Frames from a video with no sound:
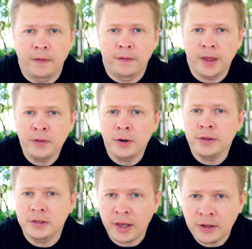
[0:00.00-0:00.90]
The center
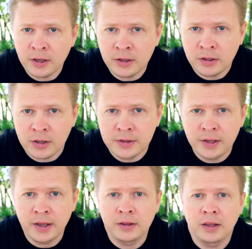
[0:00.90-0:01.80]
stated
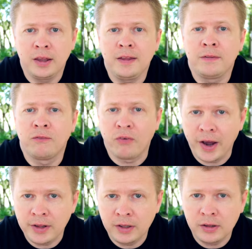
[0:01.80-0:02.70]
that he is
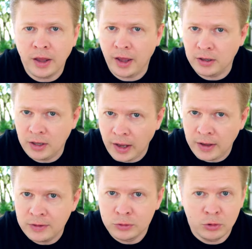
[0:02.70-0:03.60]
fighting
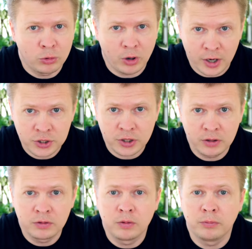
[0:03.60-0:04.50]
against
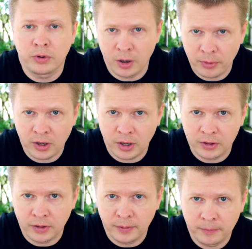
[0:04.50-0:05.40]
Russian
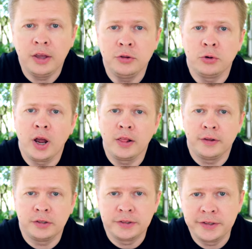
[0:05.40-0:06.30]
propaganda. In
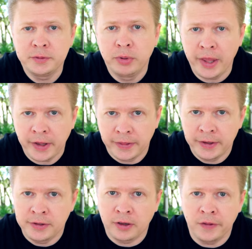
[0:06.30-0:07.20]
reality, this
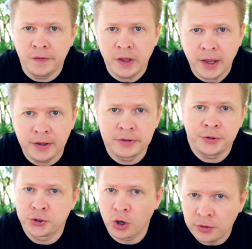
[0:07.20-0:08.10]
blacklist contains
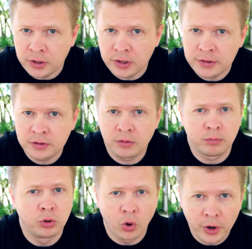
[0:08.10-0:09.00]
journalists,
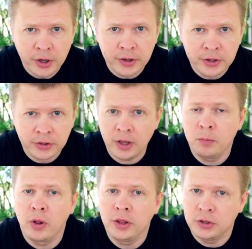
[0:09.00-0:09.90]
bloggers,
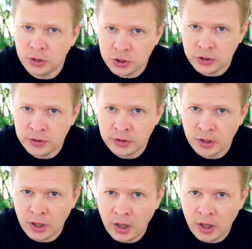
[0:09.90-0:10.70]
and politicians